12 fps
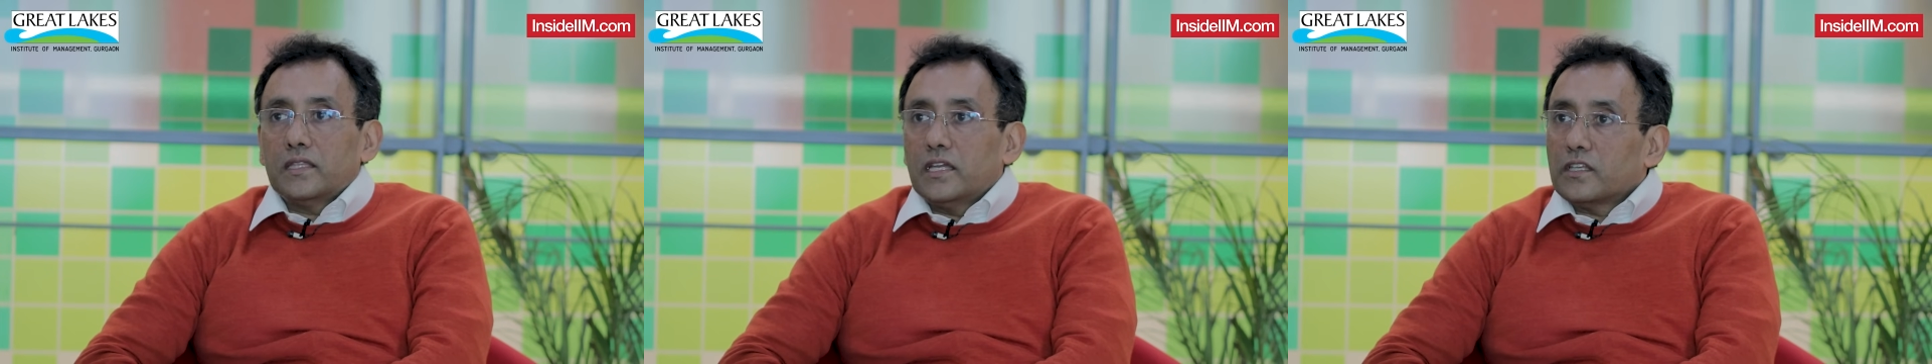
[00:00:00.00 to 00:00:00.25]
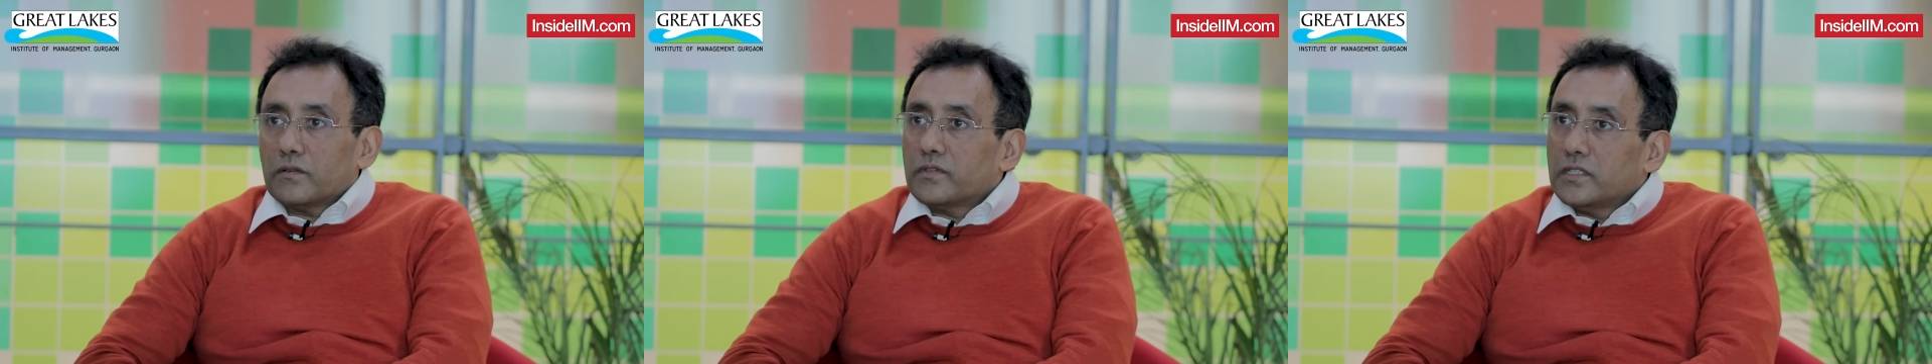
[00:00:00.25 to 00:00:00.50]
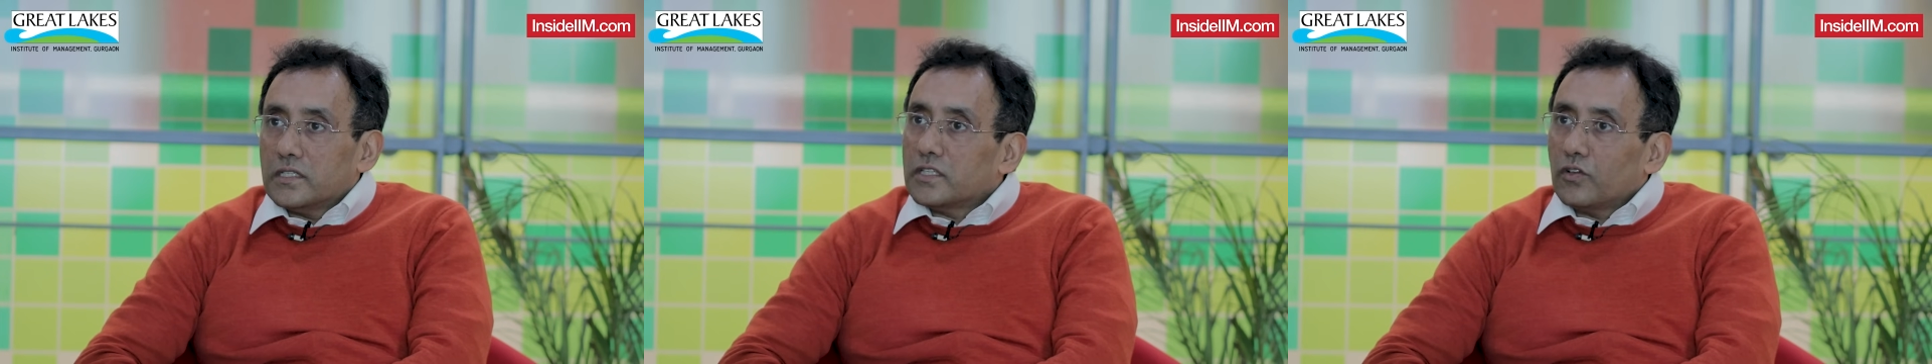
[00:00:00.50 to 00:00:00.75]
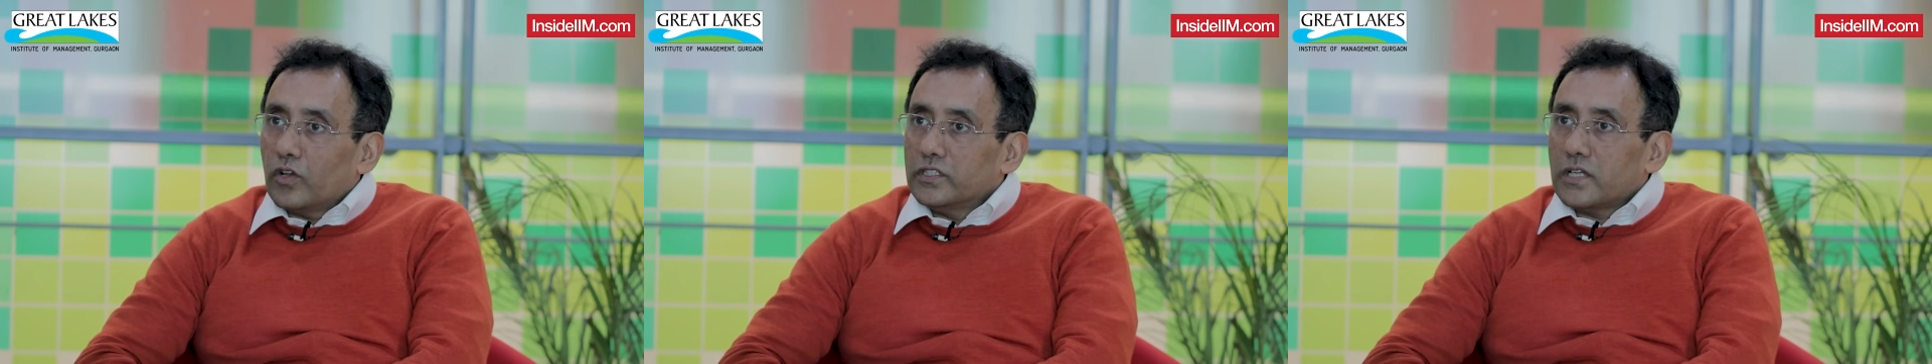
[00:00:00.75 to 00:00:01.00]
At the end of the day,
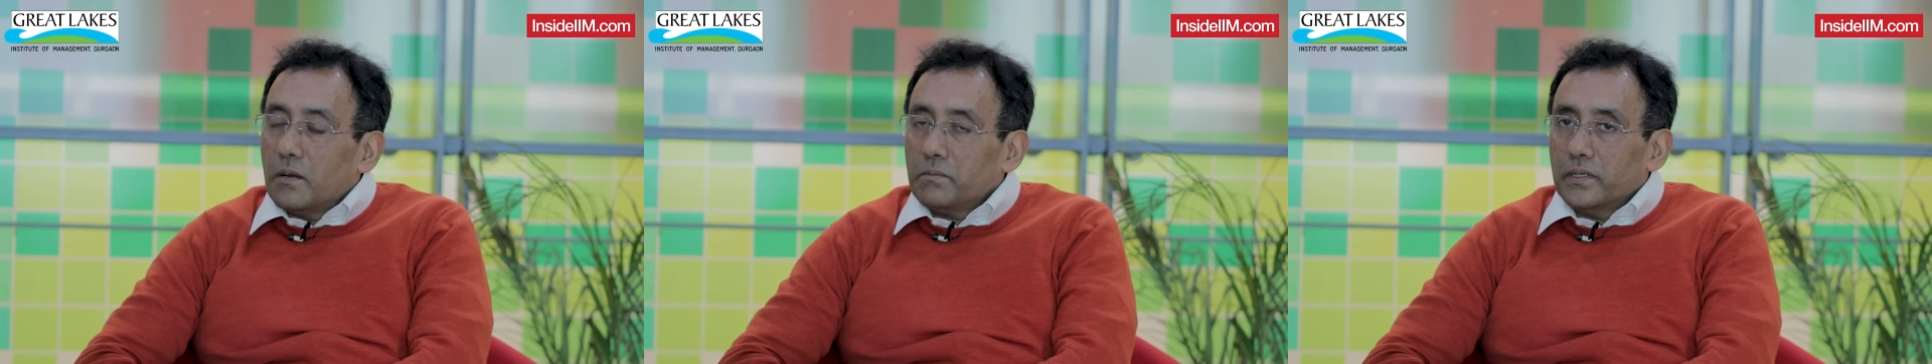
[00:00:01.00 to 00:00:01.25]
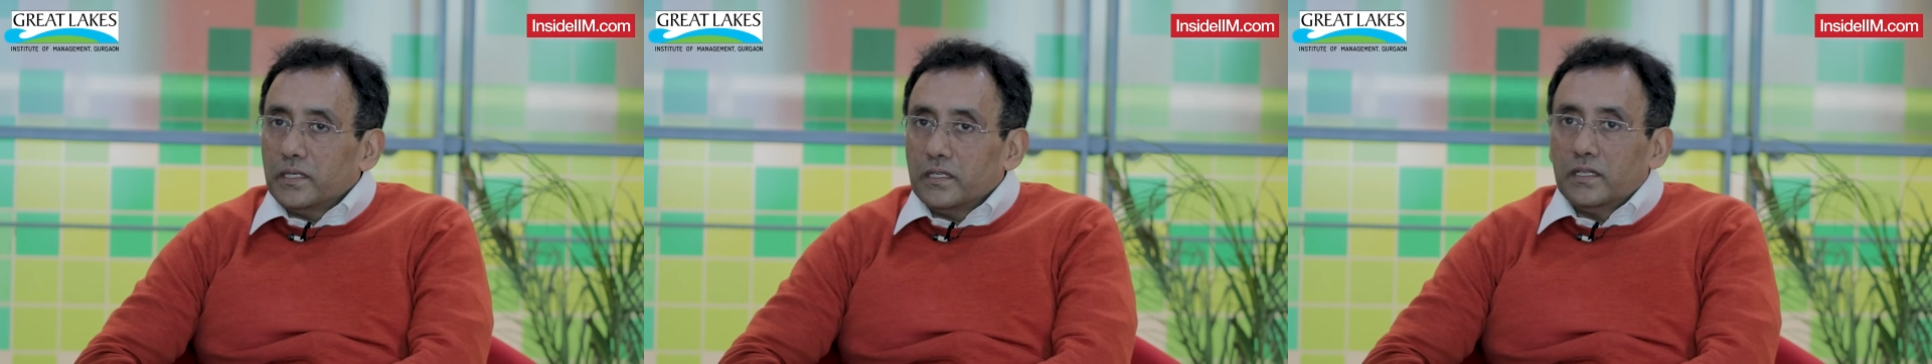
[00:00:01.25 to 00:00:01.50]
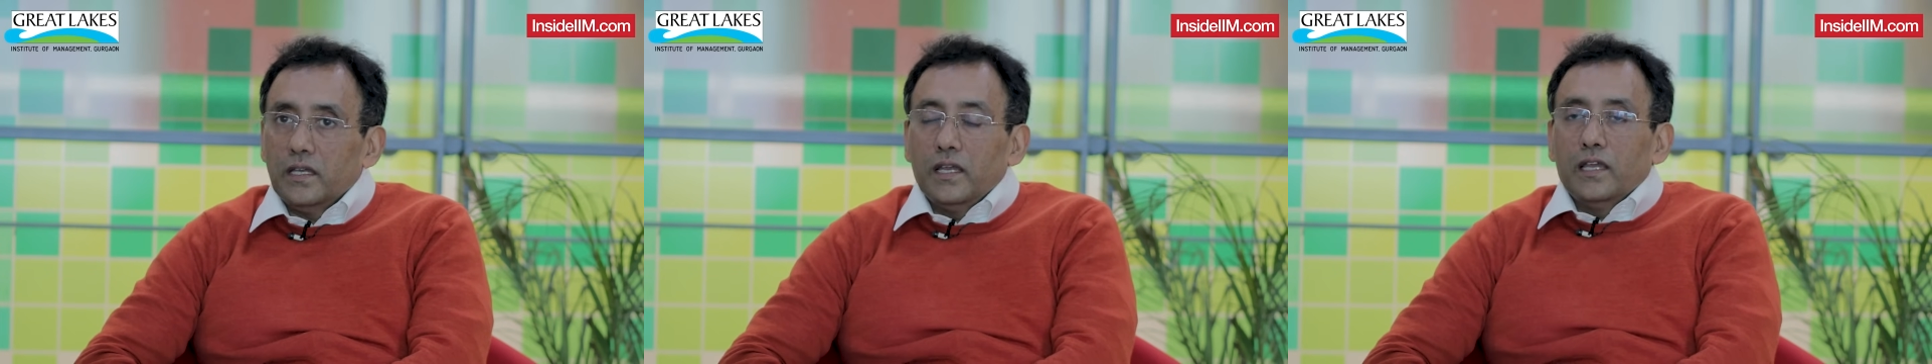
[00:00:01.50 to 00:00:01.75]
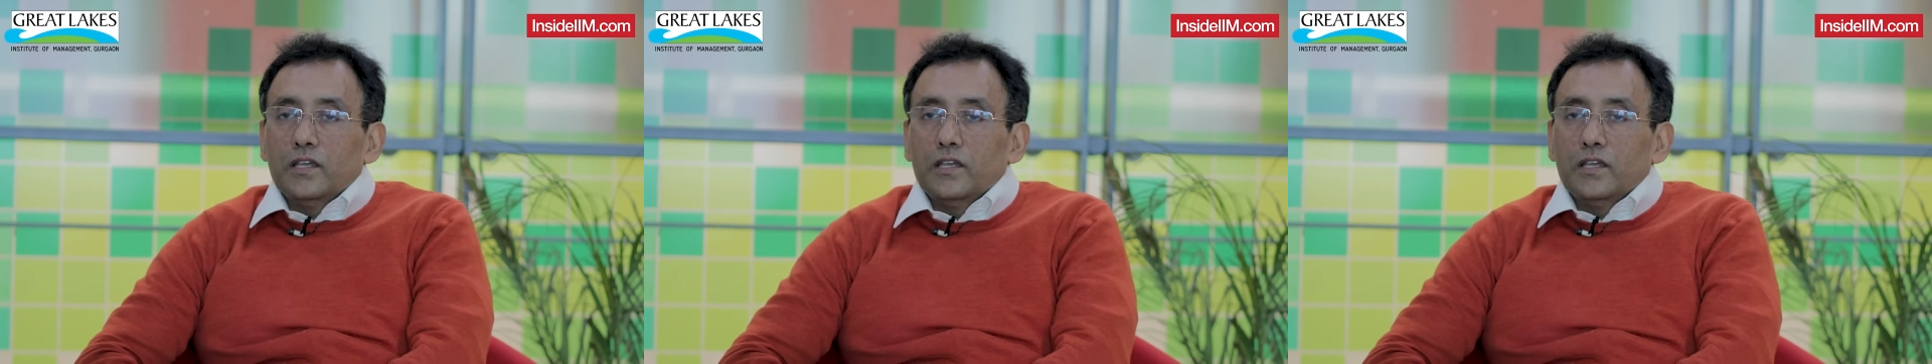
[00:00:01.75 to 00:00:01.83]
it's a knowledge company. Yeah.